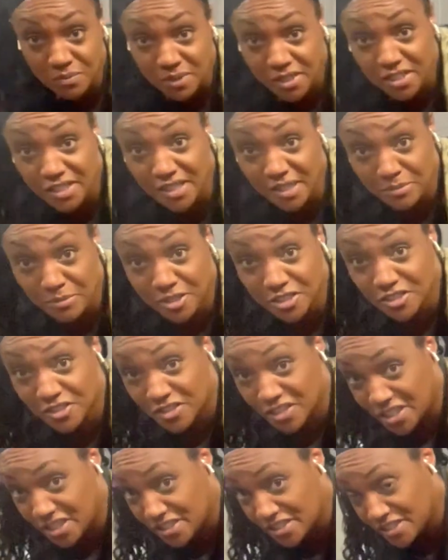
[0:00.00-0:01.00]
want to damage
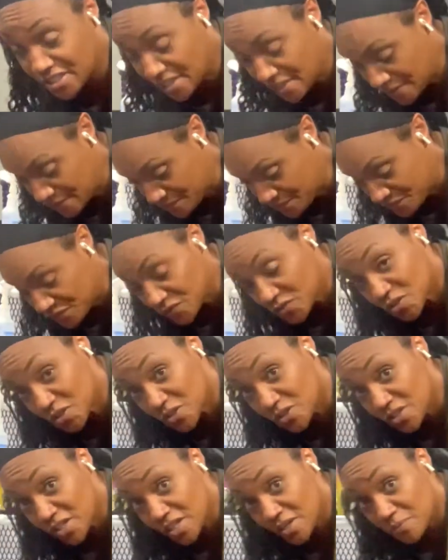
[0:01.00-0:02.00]
your knees. So
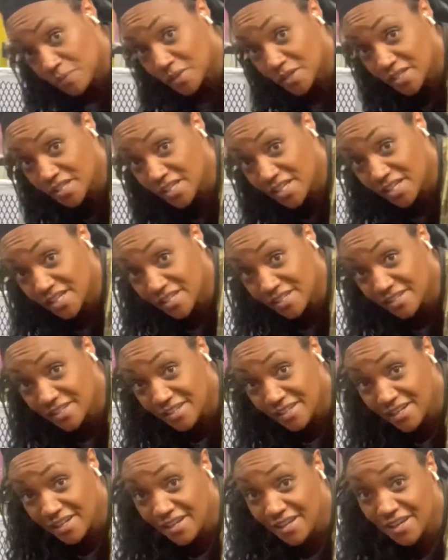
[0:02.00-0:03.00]
you take one leg,
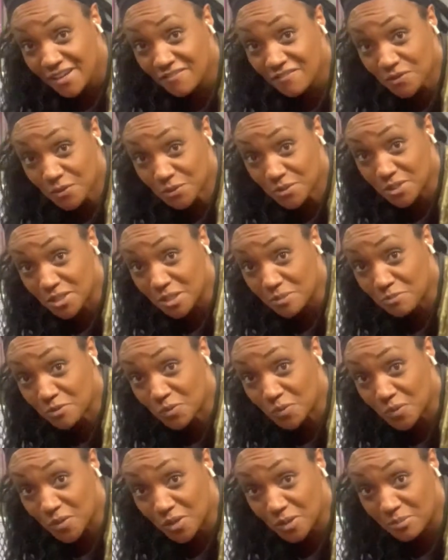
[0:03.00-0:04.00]
fold it up the
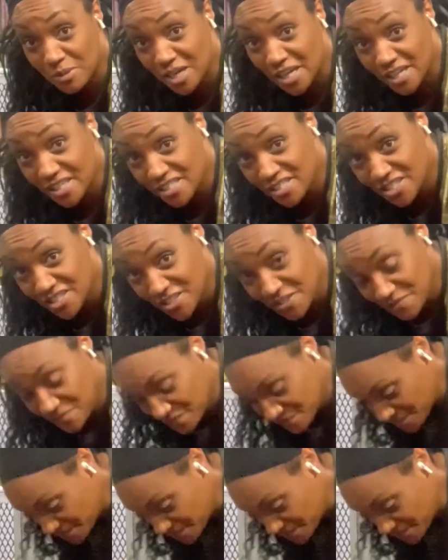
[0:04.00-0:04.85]
wall behind you,